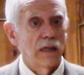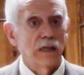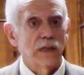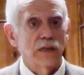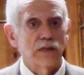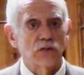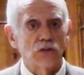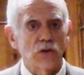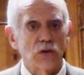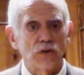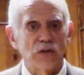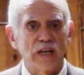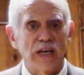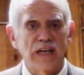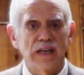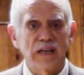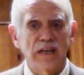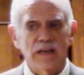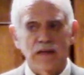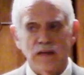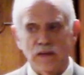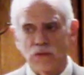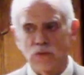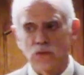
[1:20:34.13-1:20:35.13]
So they
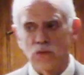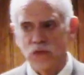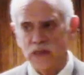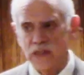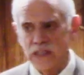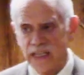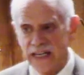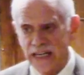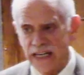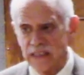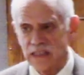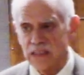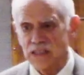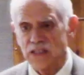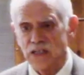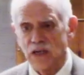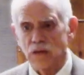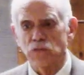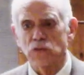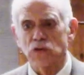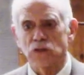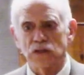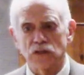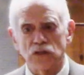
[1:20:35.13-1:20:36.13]
would get
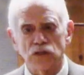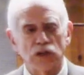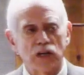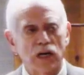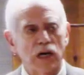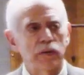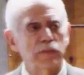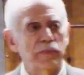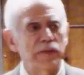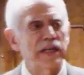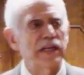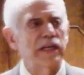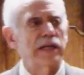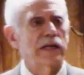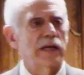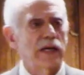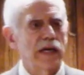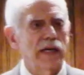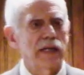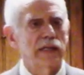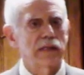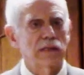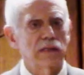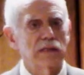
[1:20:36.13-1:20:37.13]
someone to come in
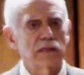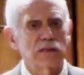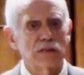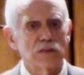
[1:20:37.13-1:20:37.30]
and